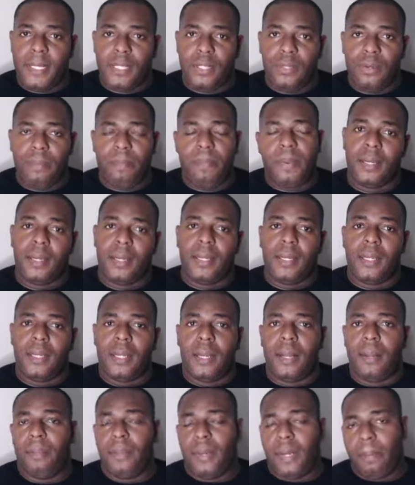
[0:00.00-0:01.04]
You pay the
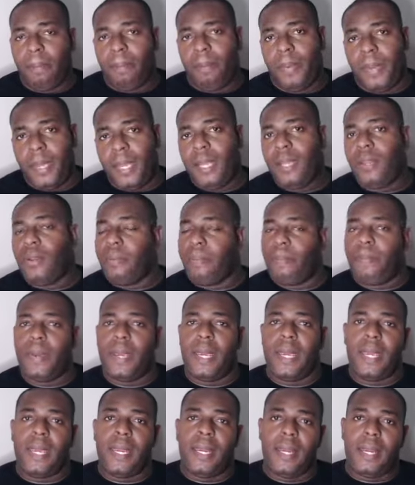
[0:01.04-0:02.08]
bill, you
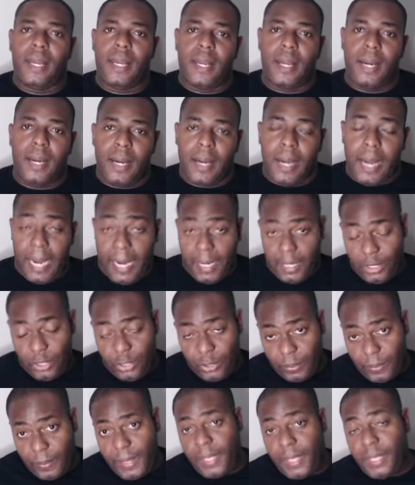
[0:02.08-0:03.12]
pay the
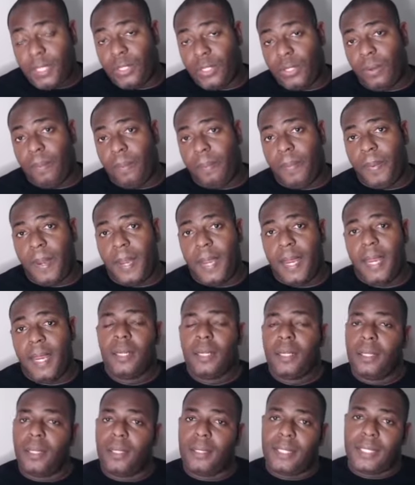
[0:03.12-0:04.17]
insurance, you pay
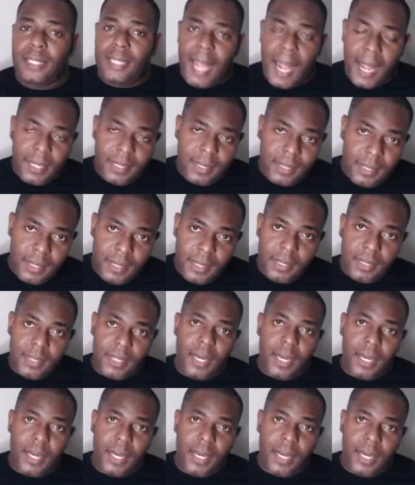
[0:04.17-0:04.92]
the taxes,